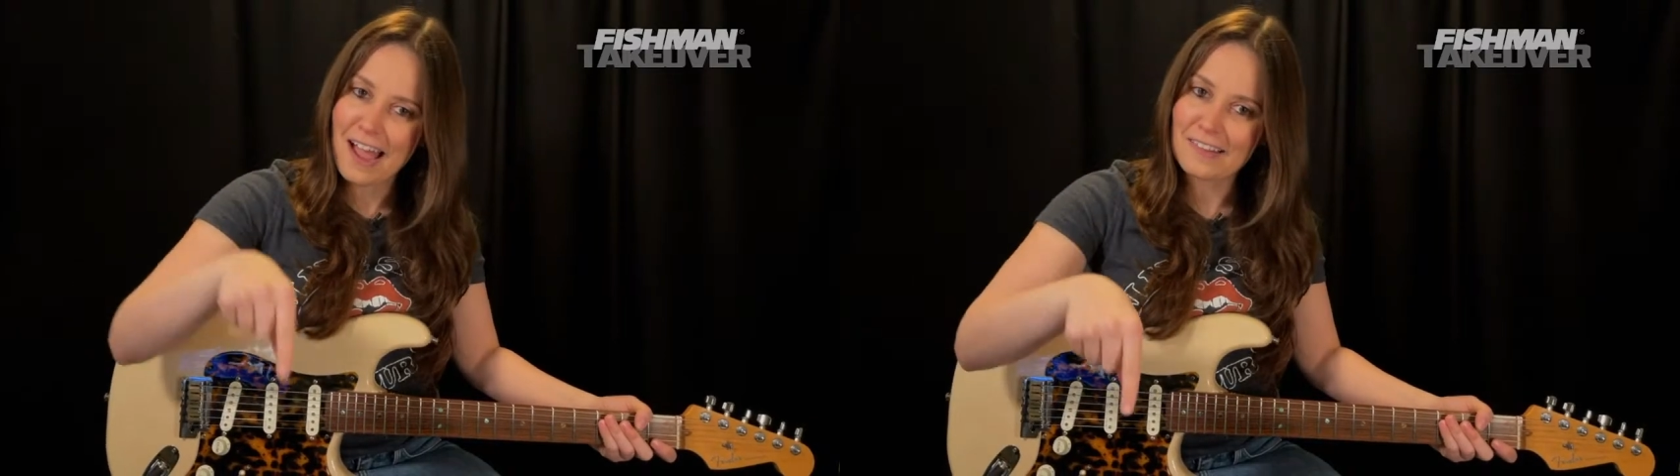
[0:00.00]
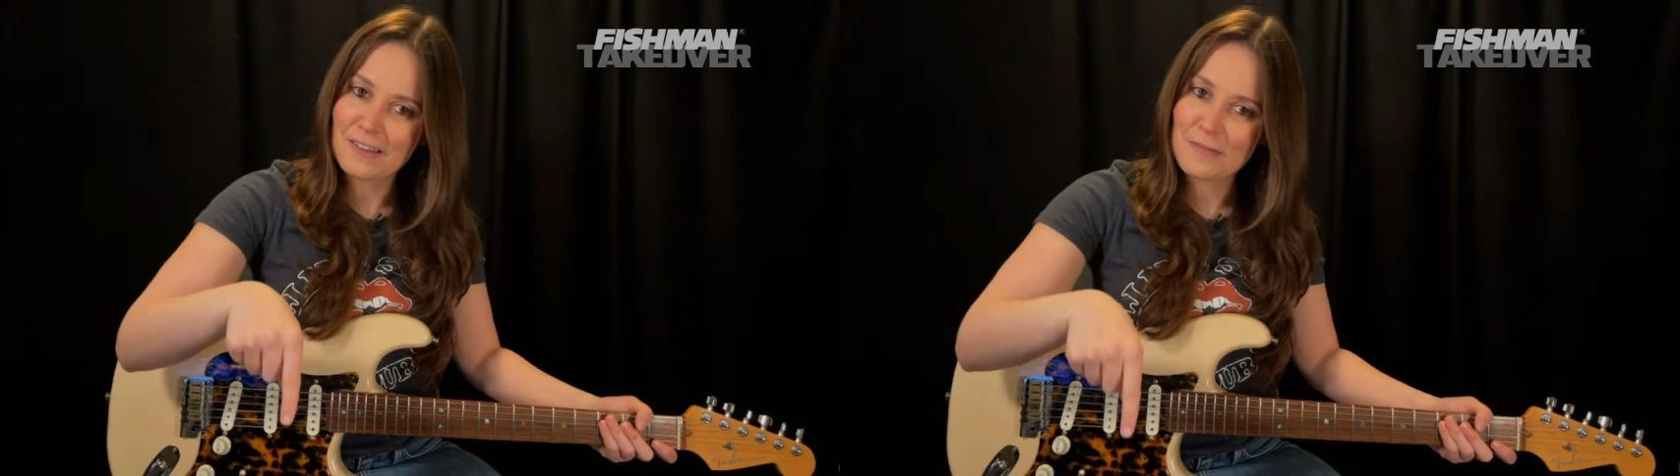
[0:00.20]

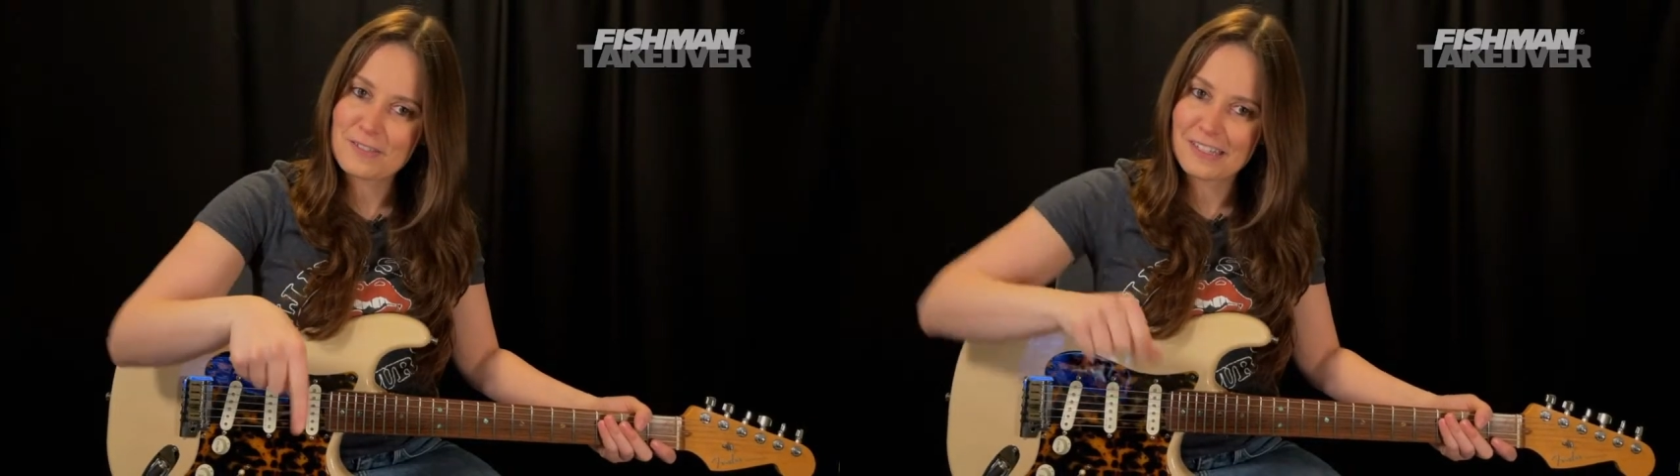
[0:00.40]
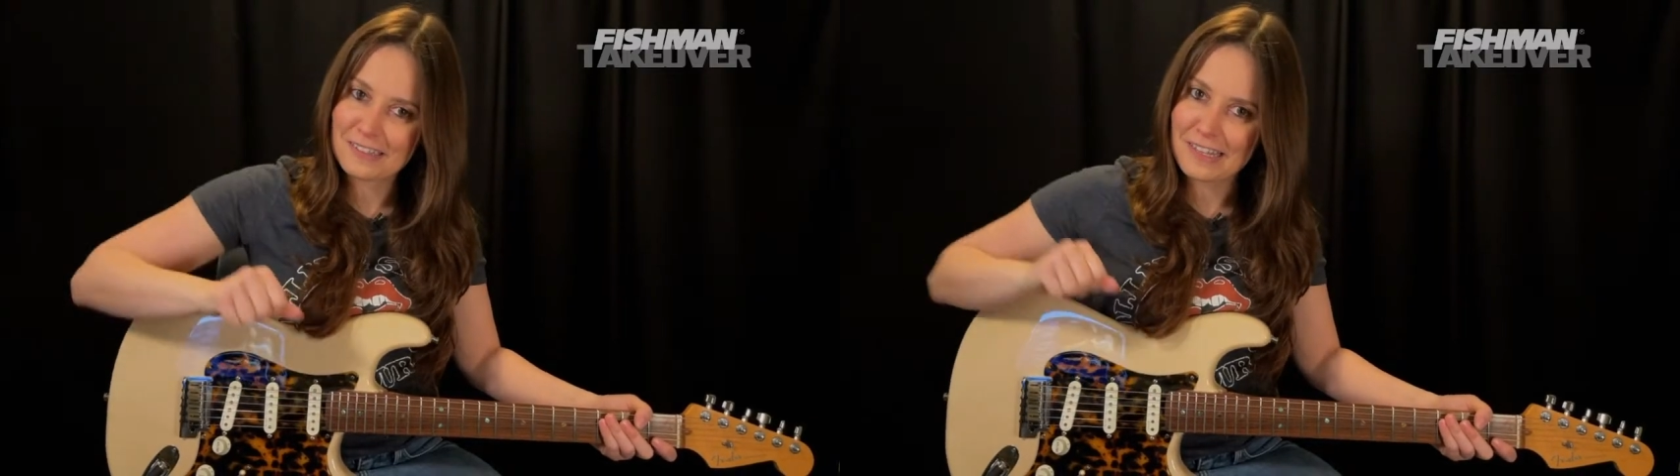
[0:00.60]
I
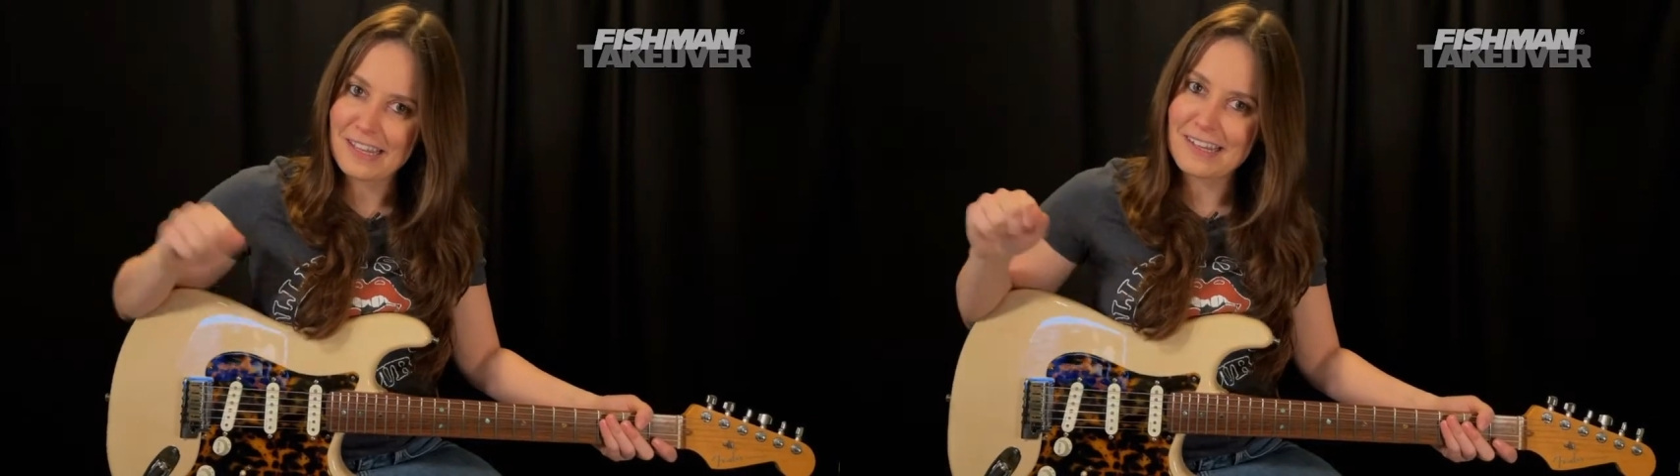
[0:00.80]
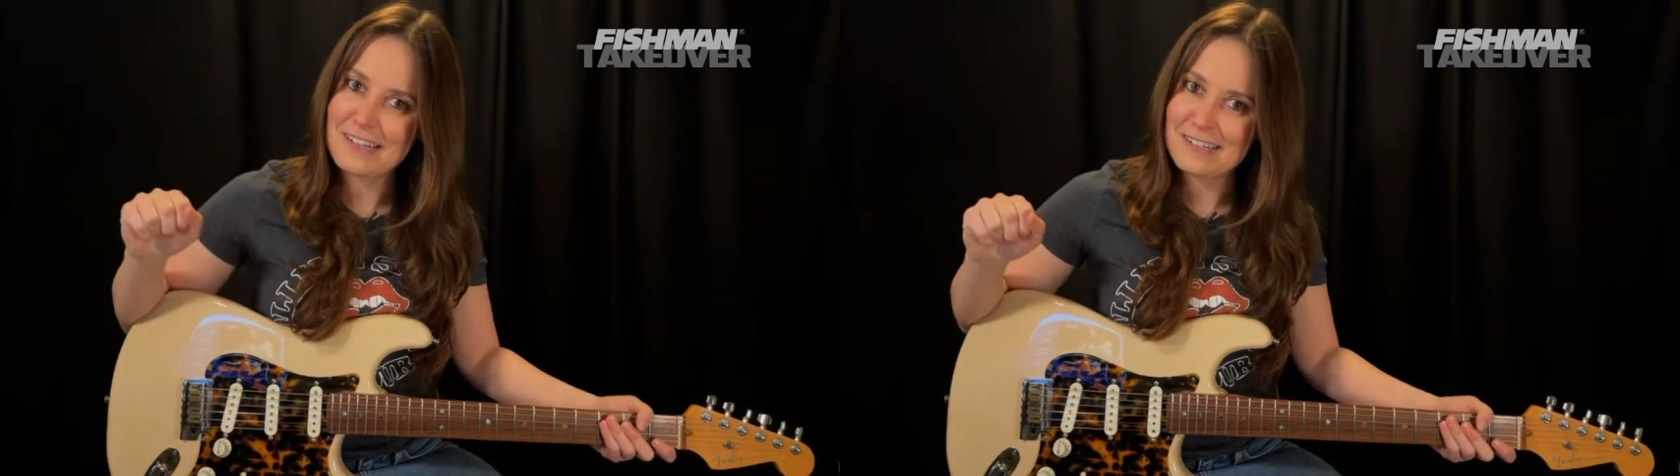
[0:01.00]
left a
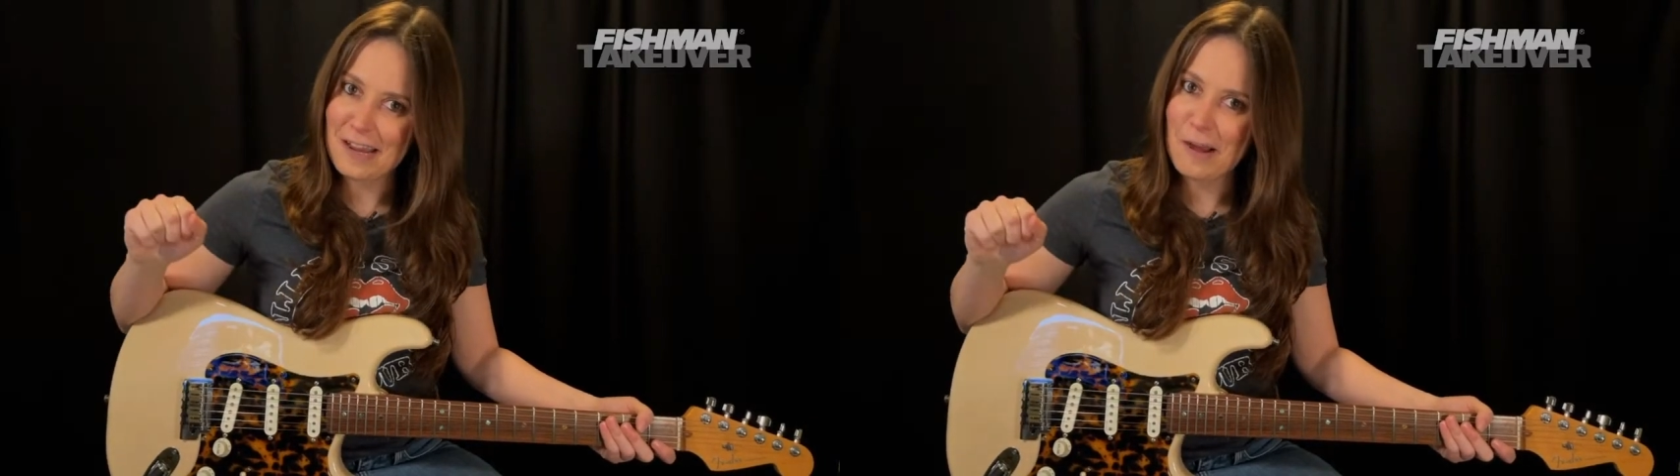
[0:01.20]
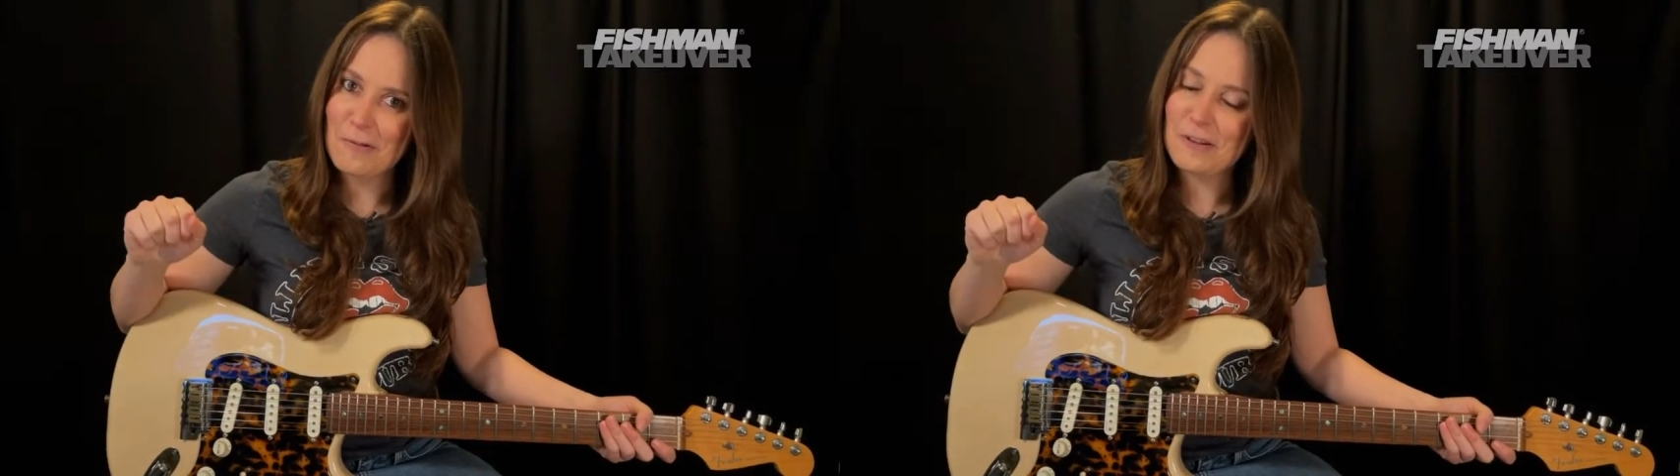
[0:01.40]
link
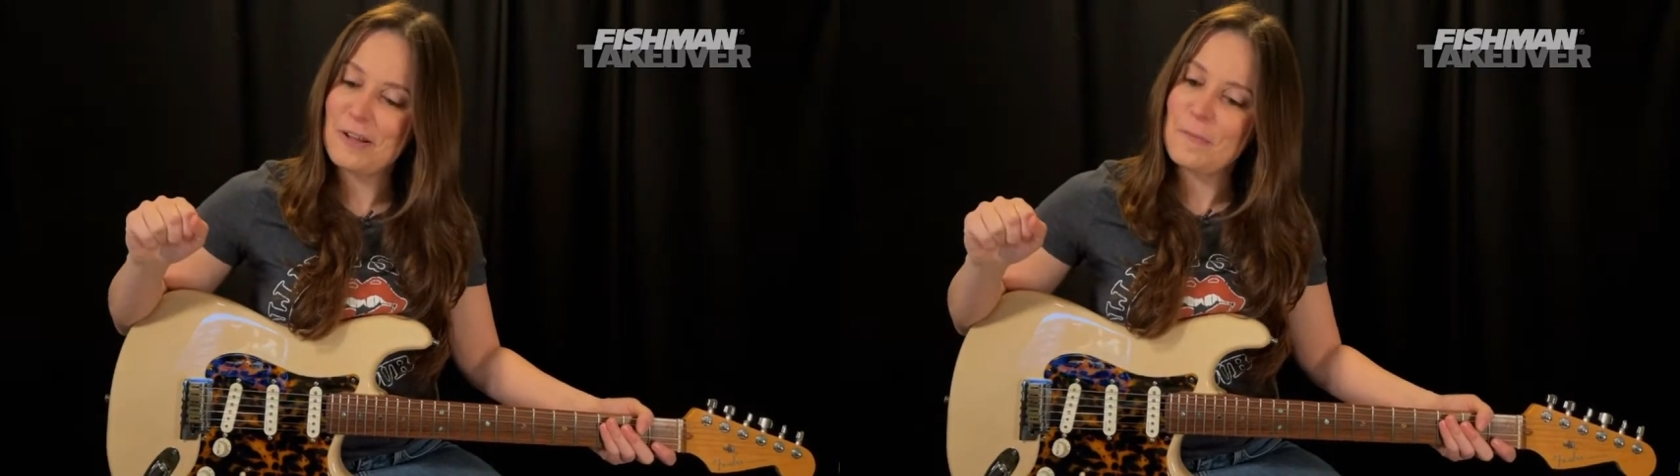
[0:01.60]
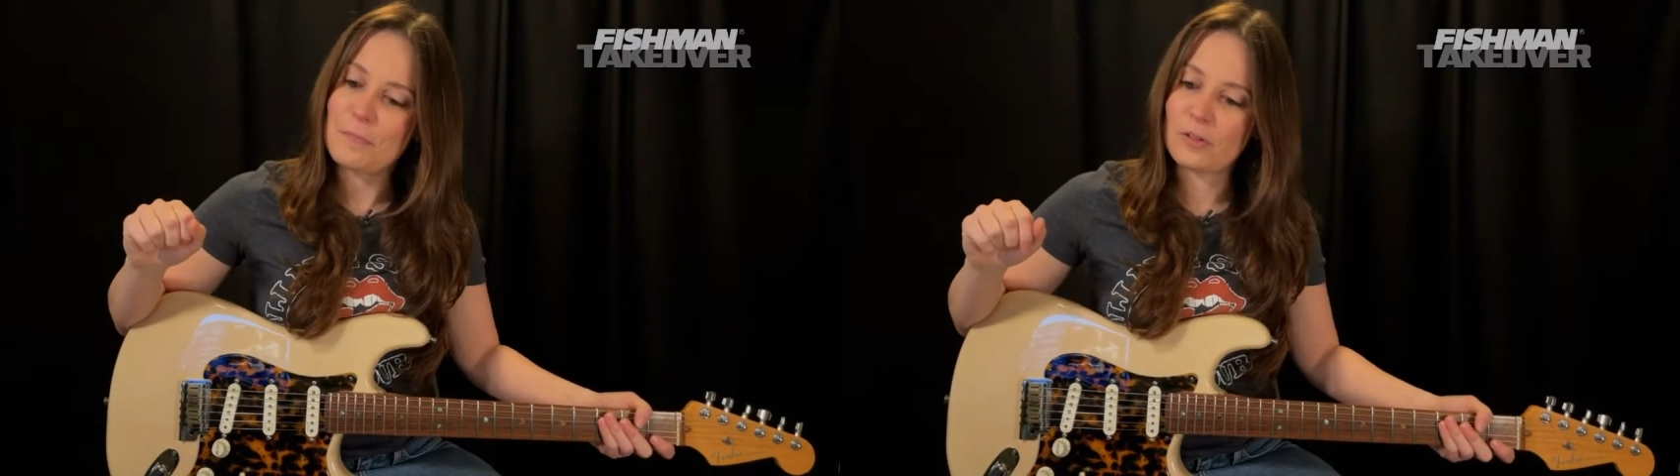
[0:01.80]
down
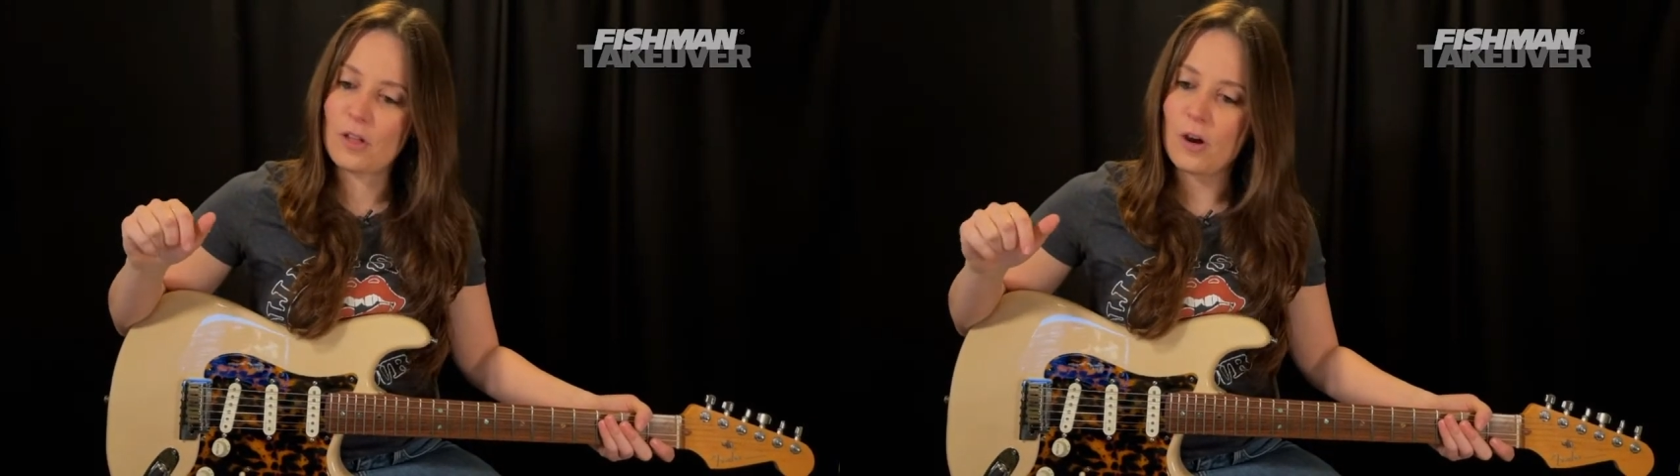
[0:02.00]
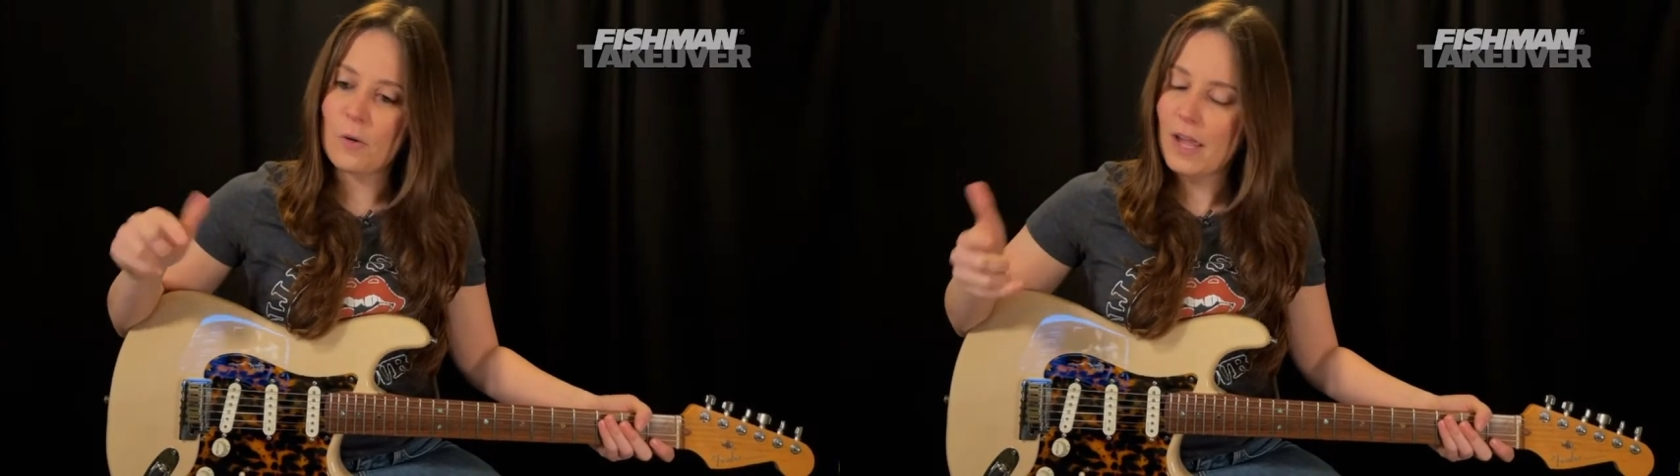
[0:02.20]

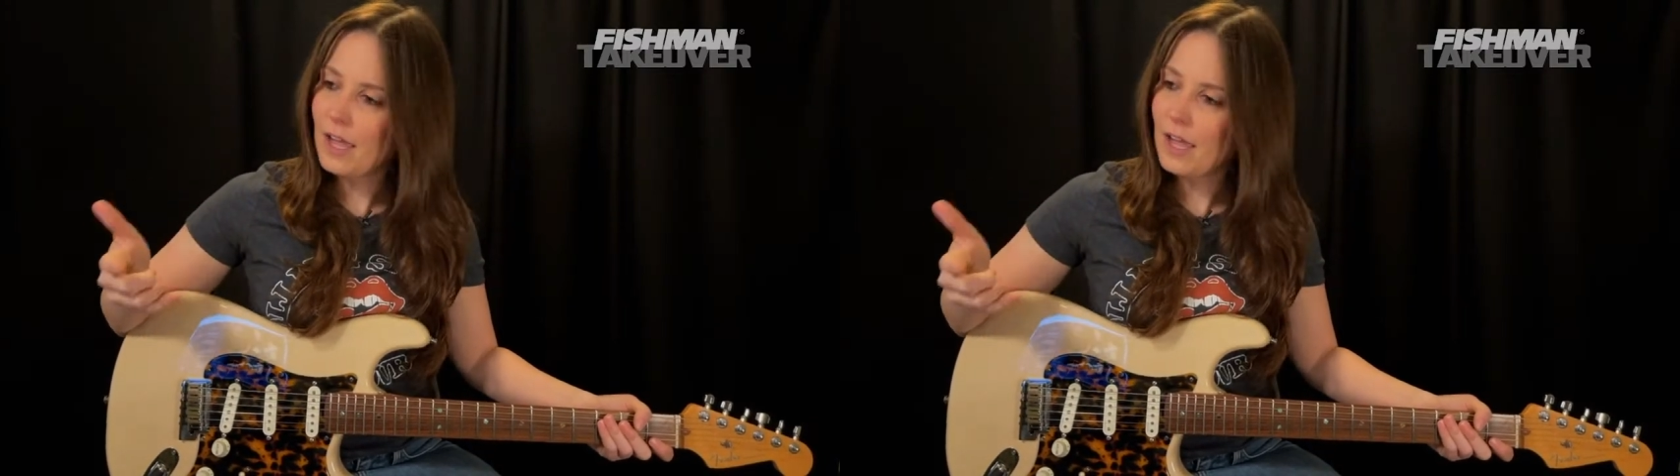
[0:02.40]
below.